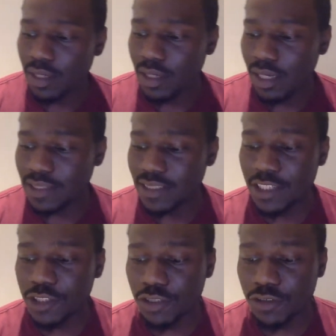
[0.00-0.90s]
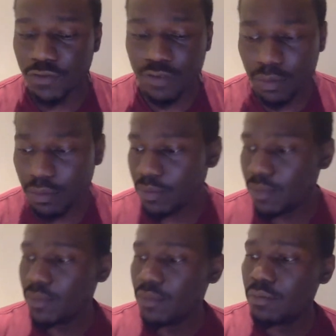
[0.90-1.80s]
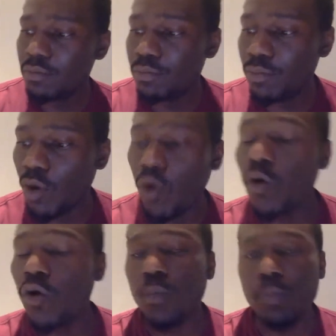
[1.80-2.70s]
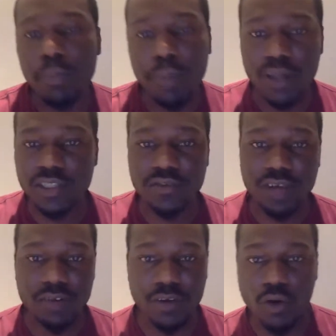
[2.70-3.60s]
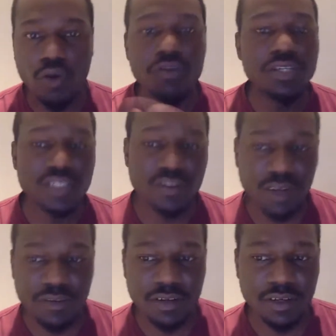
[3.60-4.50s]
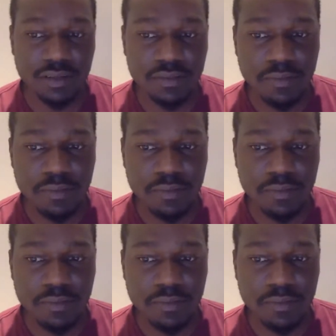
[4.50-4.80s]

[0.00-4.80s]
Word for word: ascension from all parts of Africa, all regions of Africa.